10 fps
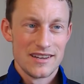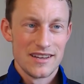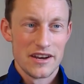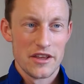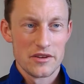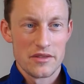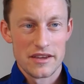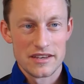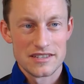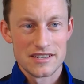Another
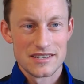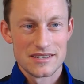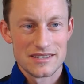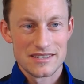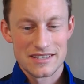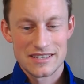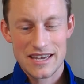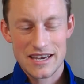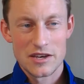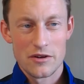thing to
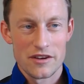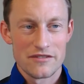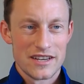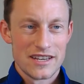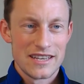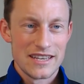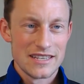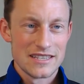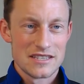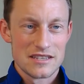take note of
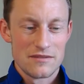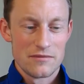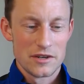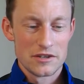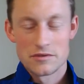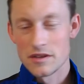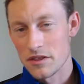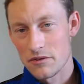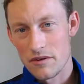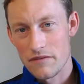is when you're drilling
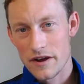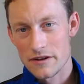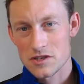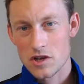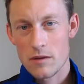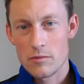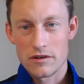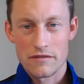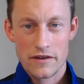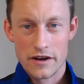through a fire stop
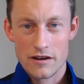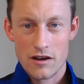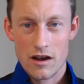or a fire